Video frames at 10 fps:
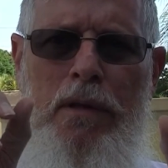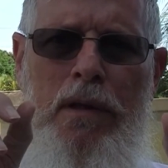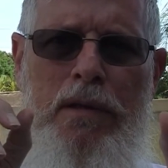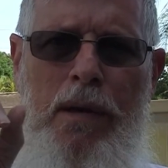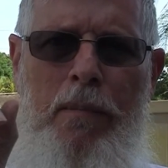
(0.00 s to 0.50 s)

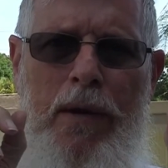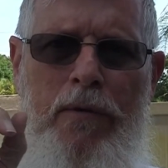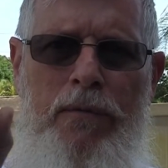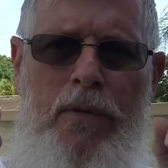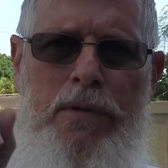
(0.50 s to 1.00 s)
It's got
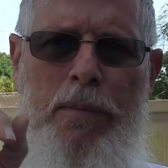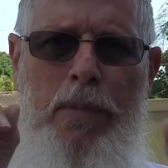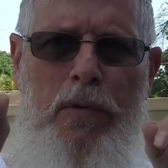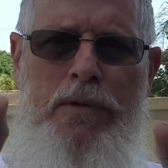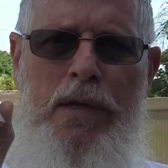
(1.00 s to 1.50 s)
microphones on
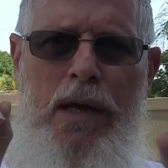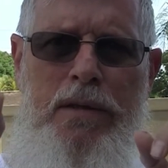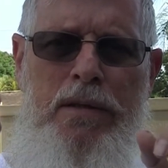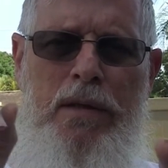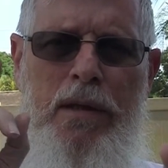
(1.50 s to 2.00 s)
both
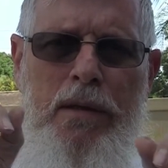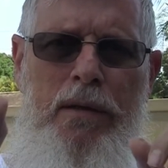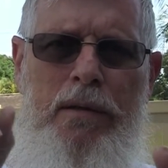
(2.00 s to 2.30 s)
sides of the